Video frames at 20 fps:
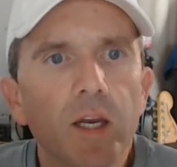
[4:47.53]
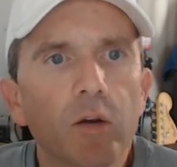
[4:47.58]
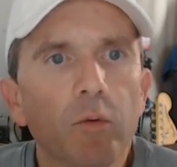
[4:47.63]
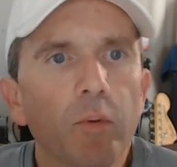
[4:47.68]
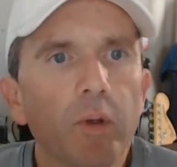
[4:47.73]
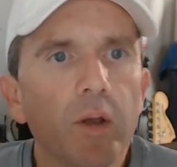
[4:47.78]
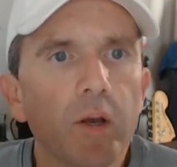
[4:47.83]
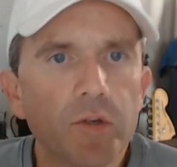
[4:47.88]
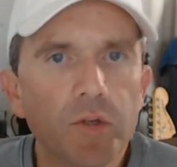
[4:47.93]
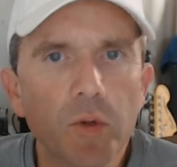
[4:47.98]
And
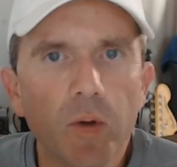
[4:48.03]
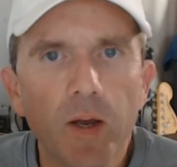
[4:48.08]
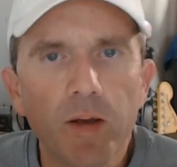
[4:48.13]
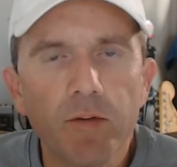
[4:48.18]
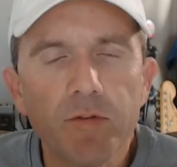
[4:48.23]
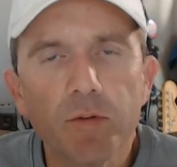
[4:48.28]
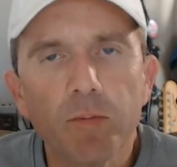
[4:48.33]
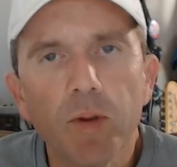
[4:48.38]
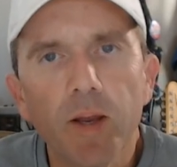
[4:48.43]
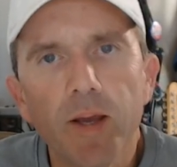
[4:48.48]
we also have
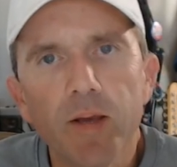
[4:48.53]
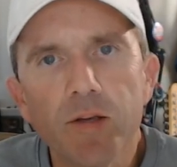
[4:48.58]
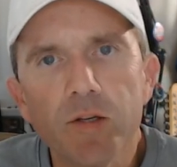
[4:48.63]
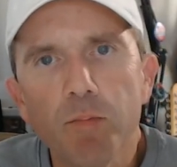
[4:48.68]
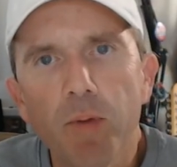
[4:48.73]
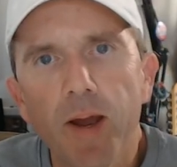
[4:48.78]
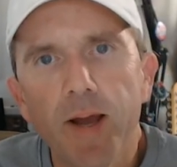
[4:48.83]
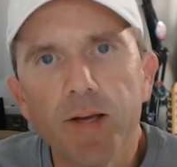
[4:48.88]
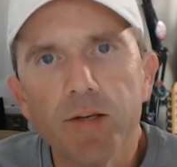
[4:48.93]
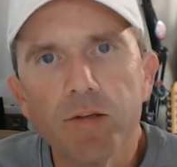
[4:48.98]
some guest
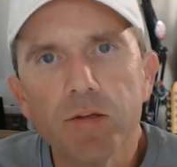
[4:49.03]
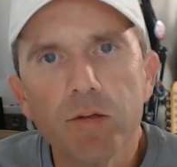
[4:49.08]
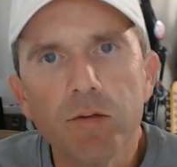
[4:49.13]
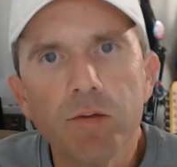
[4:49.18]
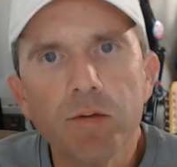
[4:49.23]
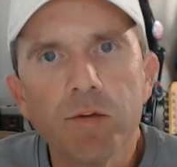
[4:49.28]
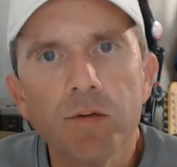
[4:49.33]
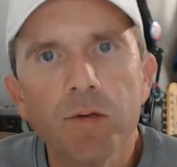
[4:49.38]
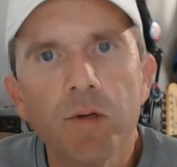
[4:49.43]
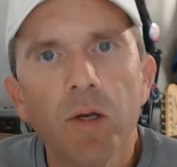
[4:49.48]

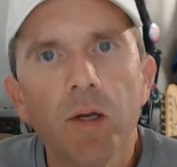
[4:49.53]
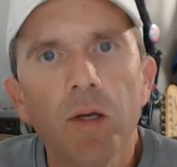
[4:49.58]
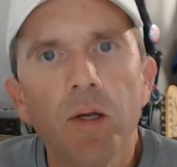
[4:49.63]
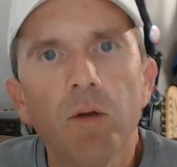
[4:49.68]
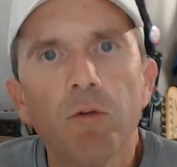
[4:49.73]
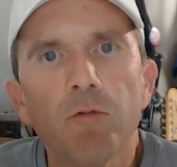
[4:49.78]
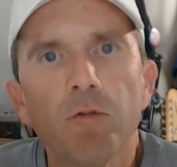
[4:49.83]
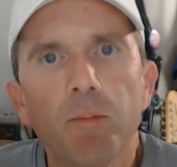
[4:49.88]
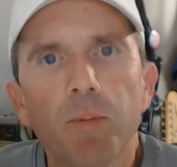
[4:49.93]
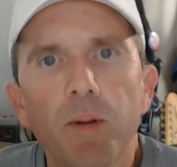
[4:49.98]
passes
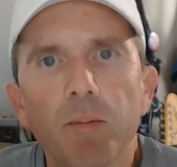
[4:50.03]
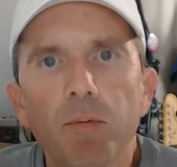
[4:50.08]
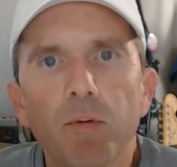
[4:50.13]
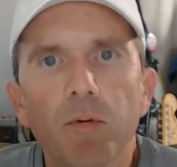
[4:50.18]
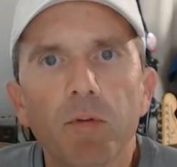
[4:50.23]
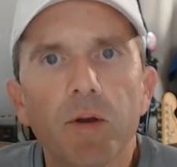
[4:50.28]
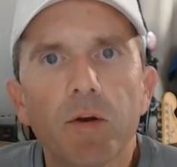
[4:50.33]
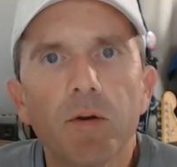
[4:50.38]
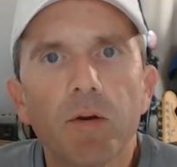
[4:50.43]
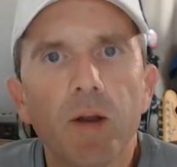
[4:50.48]
for people
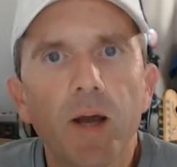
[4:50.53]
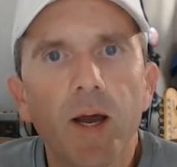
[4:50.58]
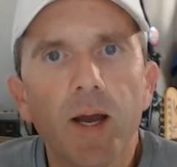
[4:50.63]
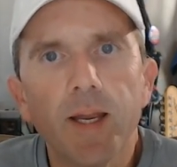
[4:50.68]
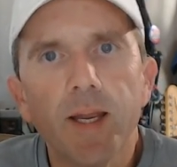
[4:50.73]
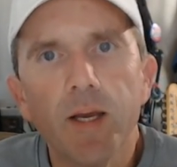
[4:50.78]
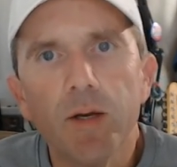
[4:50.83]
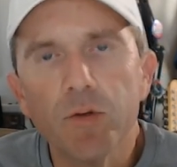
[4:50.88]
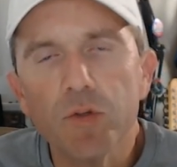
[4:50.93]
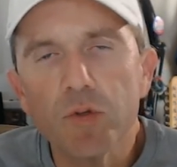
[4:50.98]
that are not
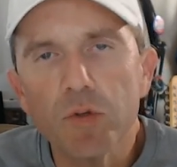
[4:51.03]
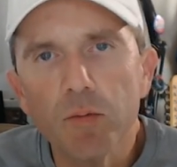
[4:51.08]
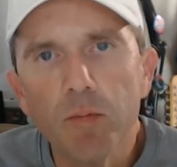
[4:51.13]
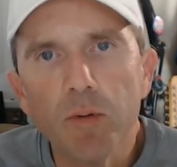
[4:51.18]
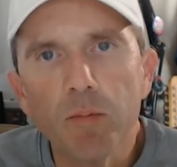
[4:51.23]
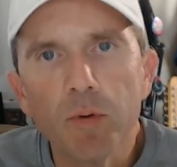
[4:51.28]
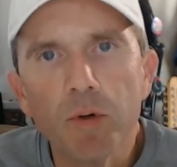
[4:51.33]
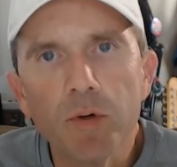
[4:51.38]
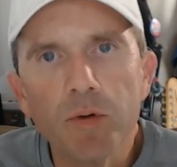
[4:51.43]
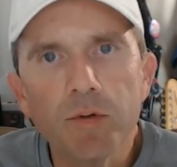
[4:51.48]
council
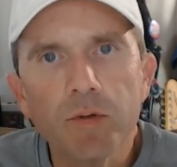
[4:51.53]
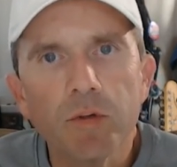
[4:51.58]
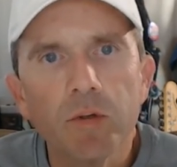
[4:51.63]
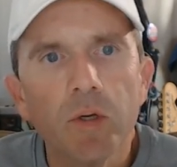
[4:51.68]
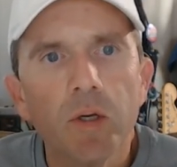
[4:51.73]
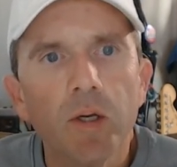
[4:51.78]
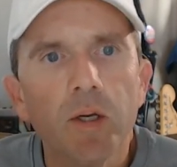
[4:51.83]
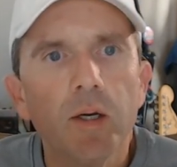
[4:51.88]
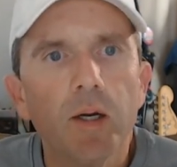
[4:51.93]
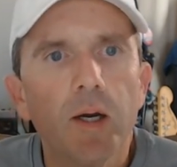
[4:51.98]
members
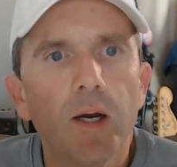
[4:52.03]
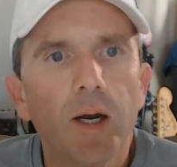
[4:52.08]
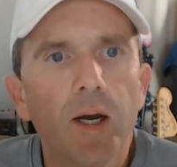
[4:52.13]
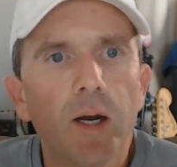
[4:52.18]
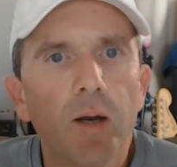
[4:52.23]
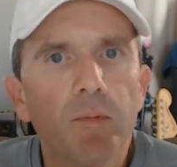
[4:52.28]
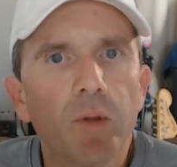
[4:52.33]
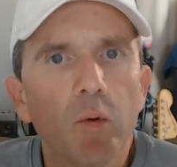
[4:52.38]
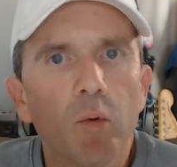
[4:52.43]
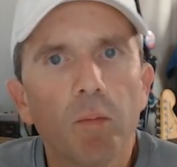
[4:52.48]

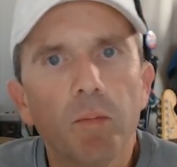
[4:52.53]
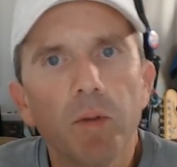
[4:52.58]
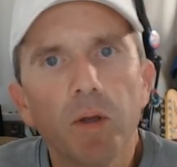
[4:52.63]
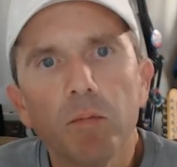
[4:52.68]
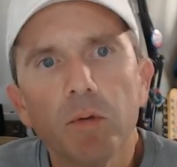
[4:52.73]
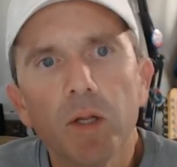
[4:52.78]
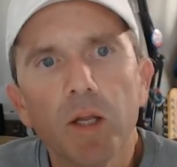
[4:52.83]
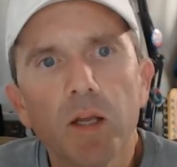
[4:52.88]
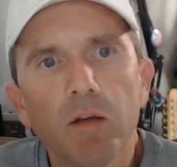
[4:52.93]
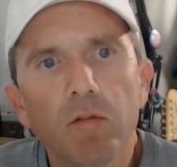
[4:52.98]
that we'll be
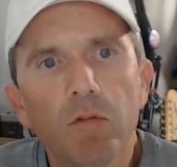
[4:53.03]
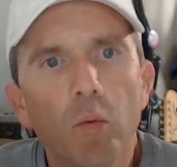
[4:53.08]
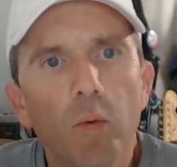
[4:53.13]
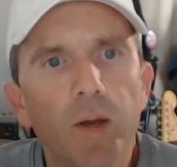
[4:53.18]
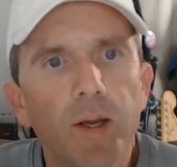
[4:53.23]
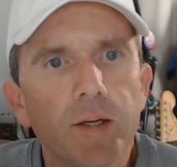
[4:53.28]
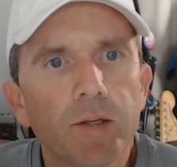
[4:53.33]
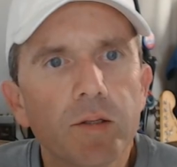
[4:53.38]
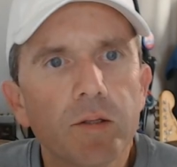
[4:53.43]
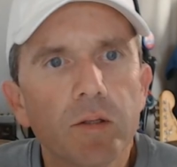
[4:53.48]
able to give
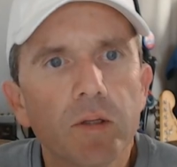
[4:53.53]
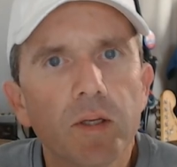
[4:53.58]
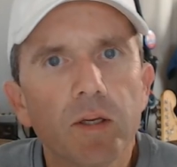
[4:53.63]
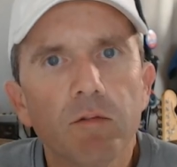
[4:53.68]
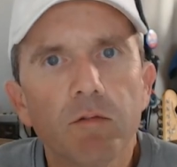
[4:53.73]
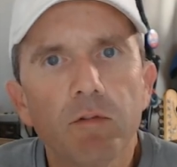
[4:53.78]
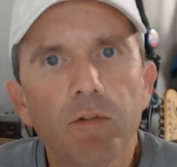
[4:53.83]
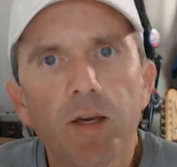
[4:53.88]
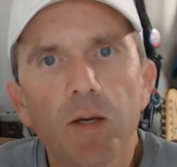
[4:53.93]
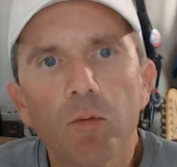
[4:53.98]
away to the
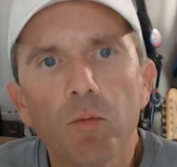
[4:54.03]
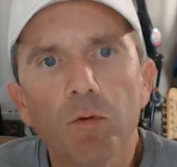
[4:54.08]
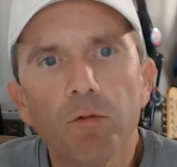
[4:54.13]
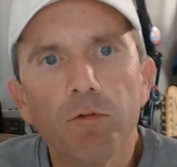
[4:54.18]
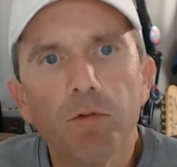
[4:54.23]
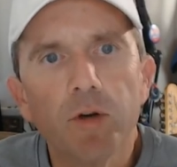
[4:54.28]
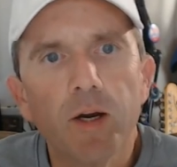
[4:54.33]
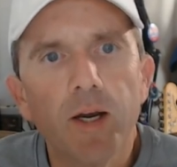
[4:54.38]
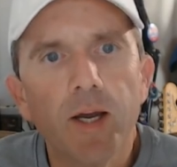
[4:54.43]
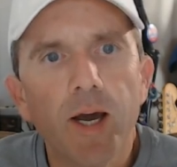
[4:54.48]
event. We'll
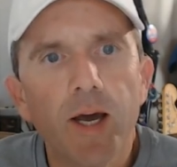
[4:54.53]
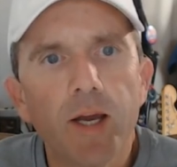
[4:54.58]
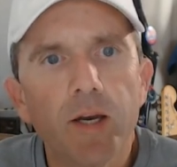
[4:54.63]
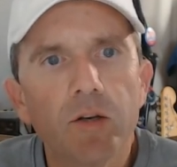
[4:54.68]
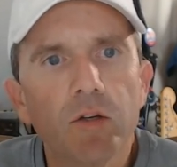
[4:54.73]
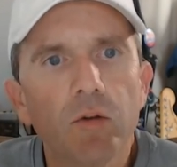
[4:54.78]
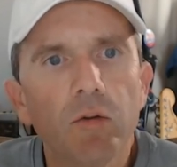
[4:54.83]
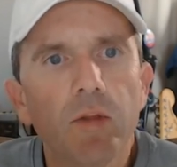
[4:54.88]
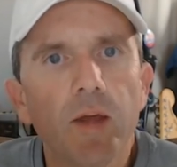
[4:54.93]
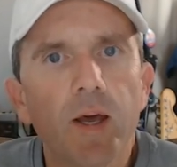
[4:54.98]
figure out how to
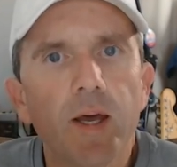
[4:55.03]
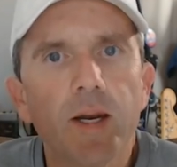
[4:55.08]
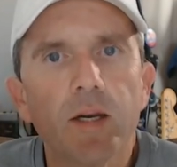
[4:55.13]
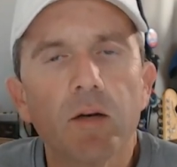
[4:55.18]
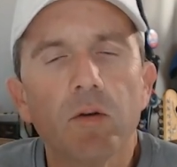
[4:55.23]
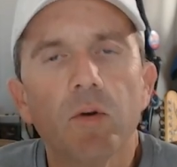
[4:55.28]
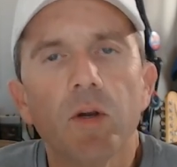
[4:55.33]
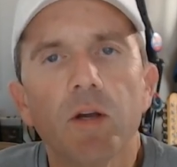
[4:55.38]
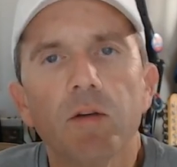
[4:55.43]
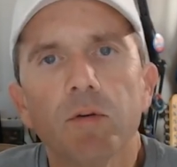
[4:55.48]
do that. I
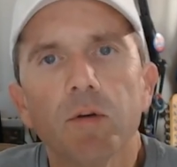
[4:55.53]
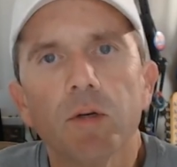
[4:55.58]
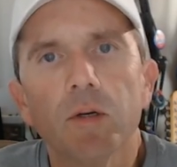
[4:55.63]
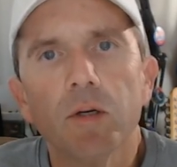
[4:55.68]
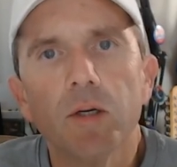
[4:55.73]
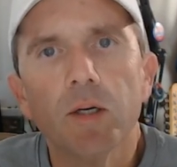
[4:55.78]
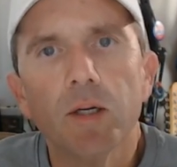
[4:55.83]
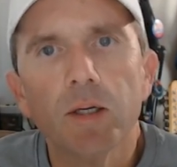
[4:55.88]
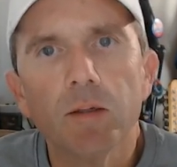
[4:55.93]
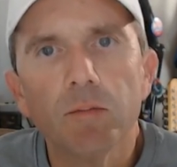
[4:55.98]
don't have
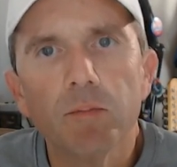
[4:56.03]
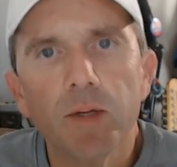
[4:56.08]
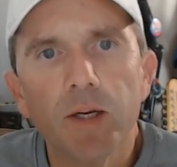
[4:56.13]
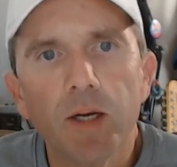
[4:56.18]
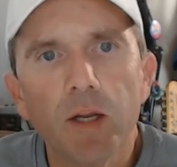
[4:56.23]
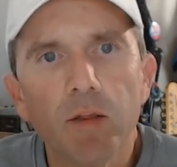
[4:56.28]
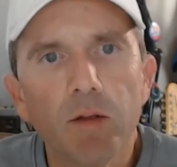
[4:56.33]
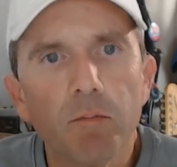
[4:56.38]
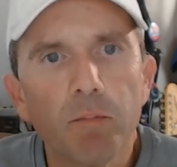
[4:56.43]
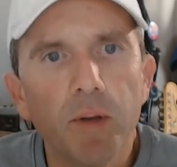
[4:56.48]

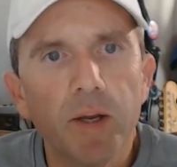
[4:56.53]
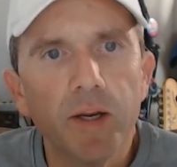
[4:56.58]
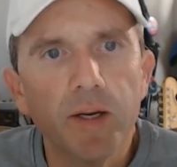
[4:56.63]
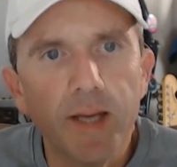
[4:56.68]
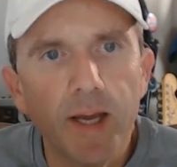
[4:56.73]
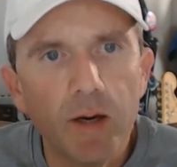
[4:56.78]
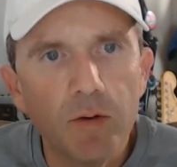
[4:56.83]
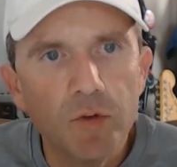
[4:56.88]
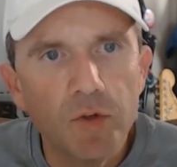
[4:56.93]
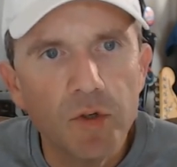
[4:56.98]
anything picked
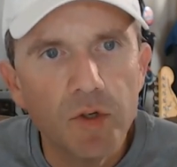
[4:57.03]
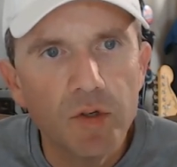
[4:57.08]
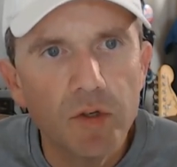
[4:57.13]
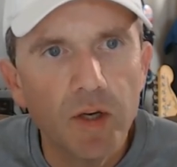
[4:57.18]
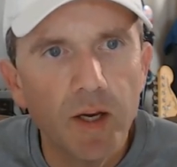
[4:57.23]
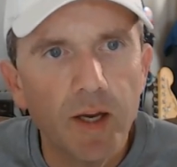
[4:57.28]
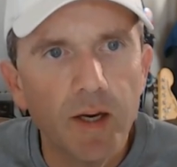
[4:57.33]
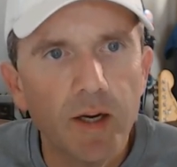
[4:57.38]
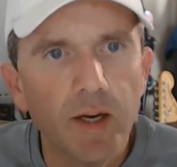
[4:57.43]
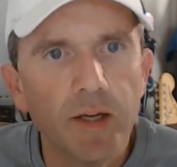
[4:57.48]
out just
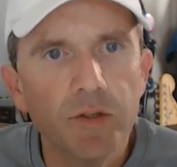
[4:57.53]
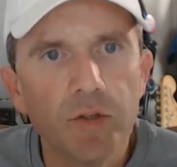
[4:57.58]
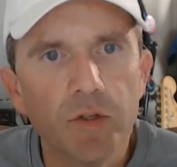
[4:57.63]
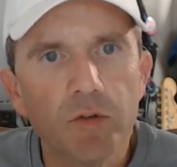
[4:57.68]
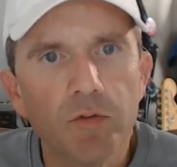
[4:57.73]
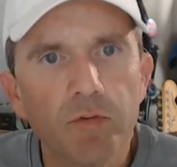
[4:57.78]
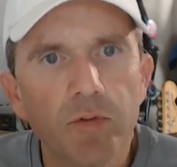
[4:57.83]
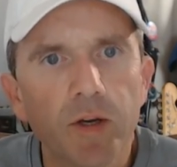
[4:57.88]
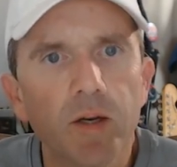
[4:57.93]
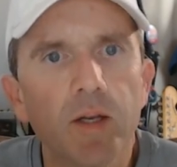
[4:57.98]
yet. I
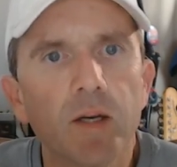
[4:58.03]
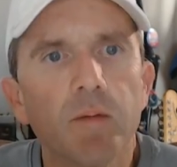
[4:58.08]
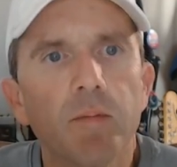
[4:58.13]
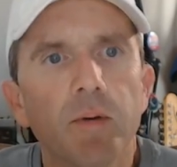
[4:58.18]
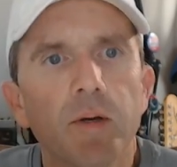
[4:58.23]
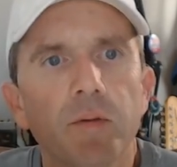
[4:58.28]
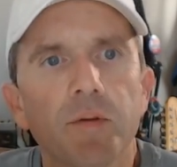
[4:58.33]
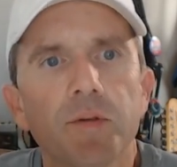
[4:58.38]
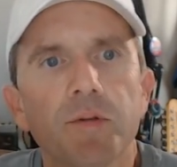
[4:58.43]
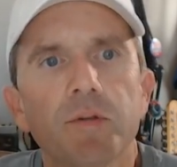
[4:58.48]
just found out
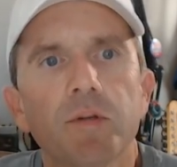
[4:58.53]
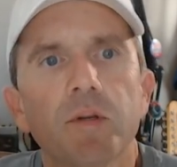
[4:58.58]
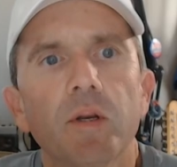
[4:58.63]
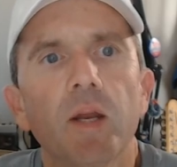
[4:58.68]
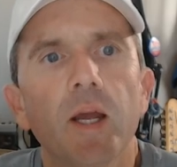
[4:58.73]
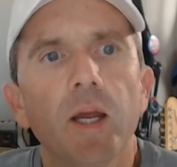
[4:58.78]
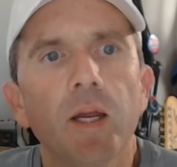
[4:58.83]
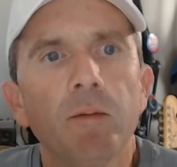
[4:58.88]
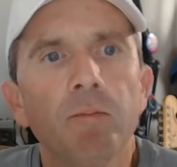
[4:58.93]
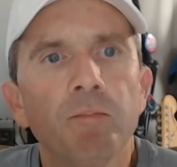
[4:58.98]
about this today.